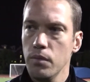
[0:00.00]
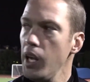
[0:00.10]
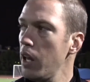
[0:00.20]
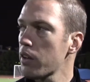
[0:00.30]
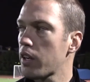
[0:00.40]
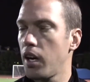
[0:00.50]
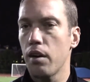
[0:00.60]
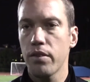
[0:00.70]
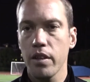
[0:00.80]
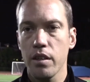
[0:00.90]
Yeah, they're
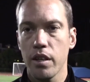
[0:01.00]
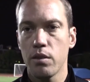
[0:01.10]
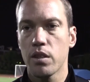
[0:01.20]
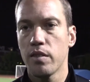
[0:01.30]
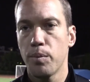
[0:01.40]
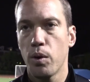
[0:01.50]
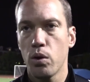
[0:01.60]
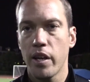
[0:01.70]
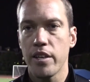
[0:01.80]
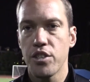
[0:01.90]
confident. They don't give up a
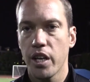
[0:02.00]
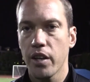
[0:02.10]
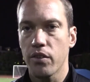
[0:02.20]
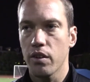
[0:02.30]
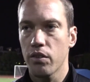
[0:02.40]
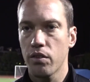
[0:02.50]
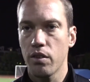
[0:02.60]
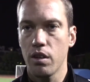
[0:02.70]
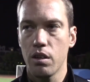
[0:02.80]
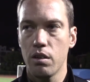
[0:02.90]
whole lot of chances,
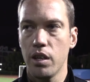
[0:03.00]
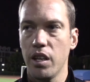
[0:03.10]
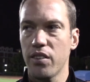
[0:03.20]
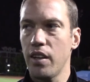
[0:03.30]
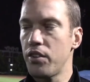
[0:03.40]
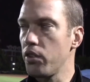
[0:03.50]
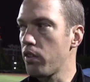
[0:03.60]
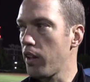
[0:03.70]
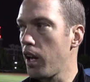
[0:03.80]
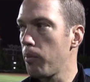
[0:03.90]
you know. And it's not
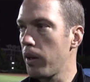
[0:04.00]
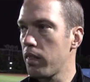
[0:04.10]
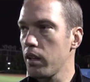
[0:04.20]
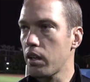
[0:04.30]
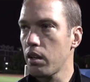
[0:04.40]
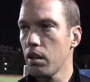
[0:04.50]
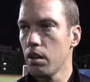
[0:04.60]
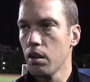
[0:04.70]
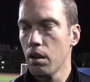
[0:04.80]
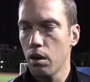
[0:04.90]
just them. I think
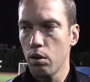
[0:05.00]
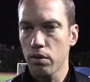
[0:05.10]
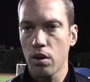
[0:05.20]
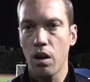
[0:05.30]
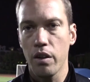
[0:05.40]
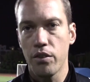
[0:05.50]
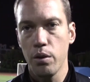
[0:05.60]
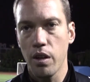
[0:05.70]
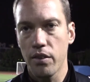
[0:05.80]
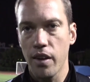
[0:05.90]
overall the
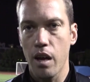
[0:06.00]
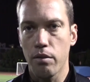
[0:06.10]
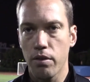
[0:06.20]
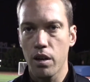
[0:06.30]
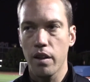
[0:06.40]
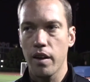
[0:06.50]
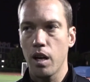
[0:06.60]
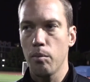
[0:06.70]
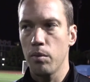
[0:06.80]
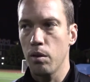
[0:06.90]
two that sat in front of
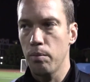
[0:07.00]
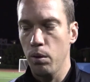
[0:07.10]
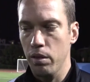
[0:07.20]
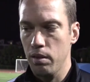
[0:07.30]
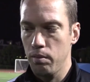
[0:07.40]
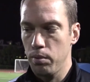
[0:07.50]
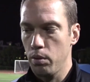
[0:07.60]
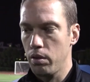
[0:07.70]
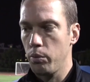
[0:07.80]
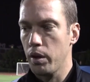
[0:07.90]
them,
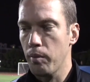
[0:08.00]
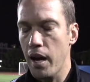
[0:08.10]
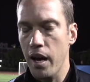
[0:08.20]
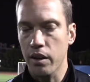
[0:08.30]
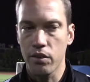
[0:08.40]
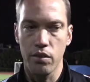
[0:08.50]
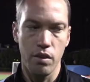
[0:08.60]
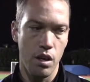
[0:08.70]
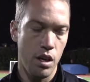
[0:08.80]
both the wingbacks,